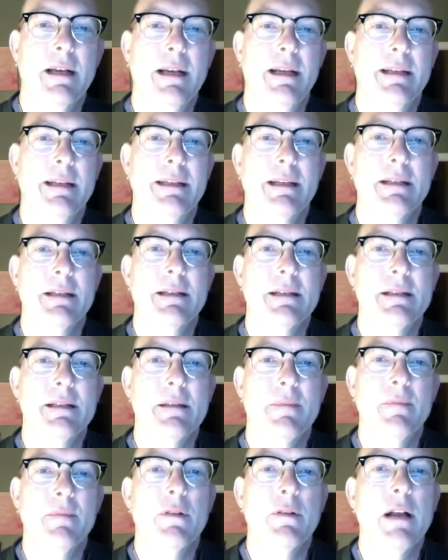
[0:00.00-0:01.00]
it doesn't
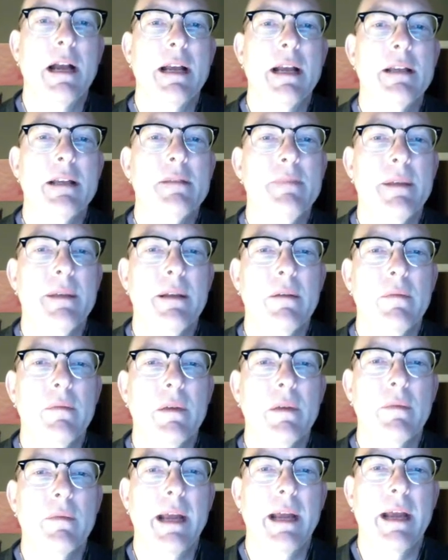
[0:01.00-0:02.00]
surprise me
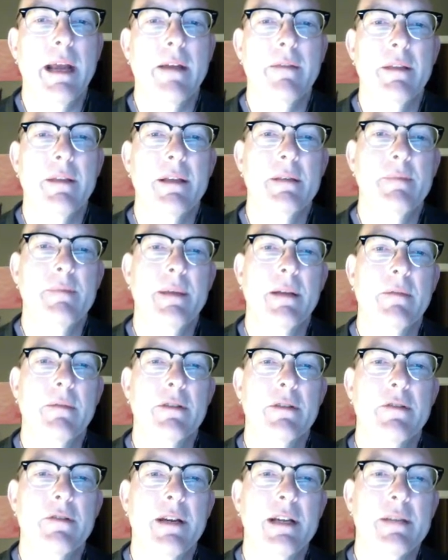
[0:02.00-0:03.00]
when we have these big
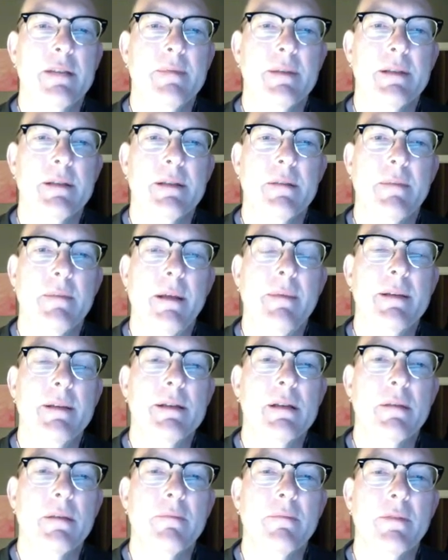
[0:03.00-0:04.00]
retracements. There may be
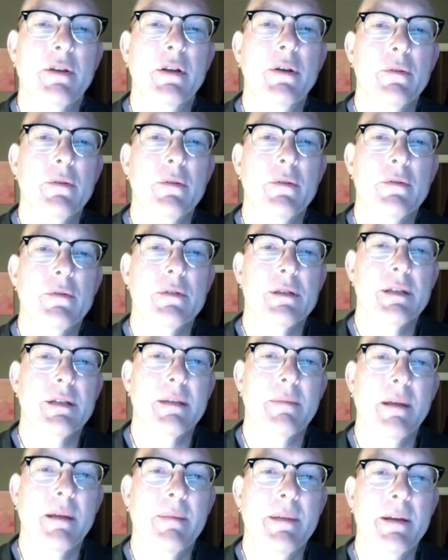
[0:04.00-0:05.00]
some news,
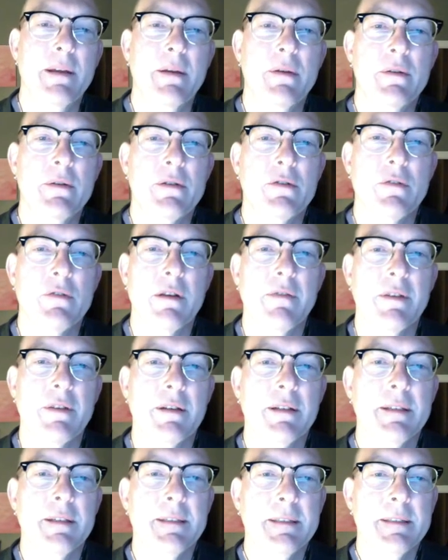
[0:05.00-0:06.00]
it may be news
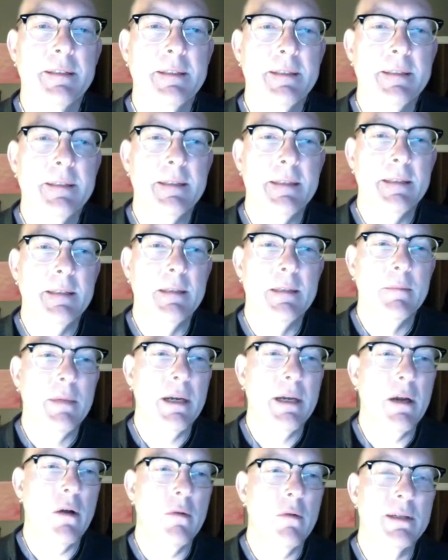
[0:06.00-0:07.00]
driven, but
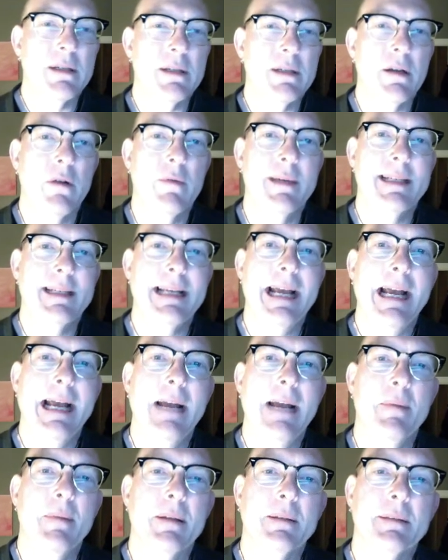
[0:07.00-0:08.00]
it almost always
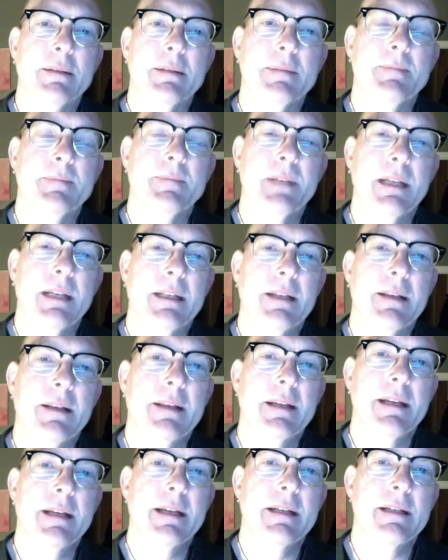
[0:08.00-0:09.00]
happens. And the
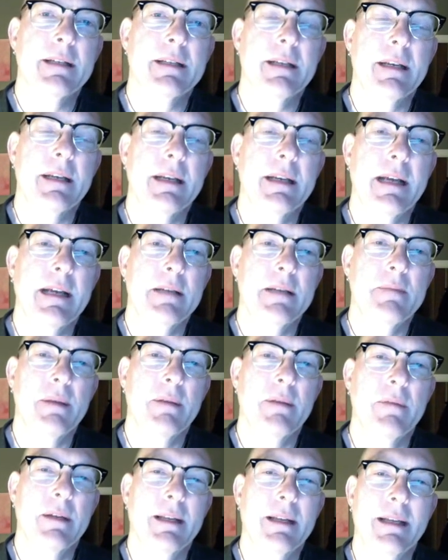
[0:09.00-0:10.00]
thing is that has been
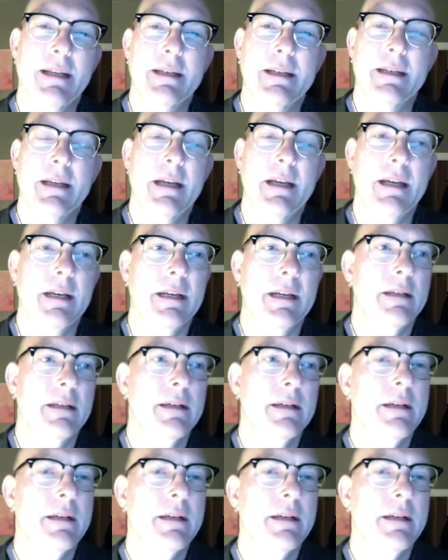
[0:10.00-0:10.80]
really indicating